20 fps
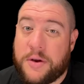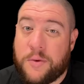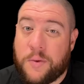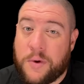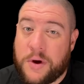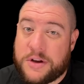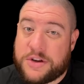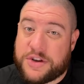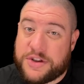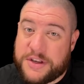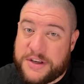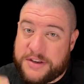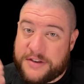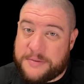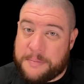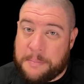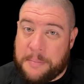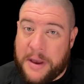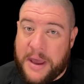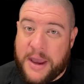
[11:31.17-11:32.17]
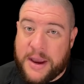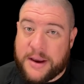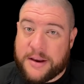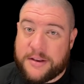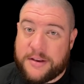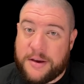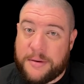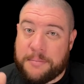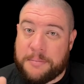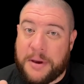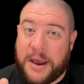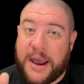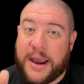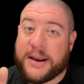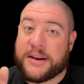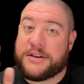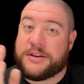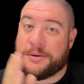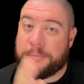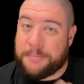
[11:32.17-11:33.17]
and watch these back to
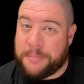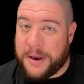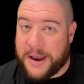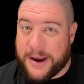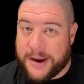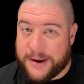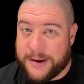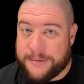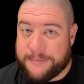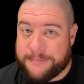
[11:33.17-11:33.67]
back to back.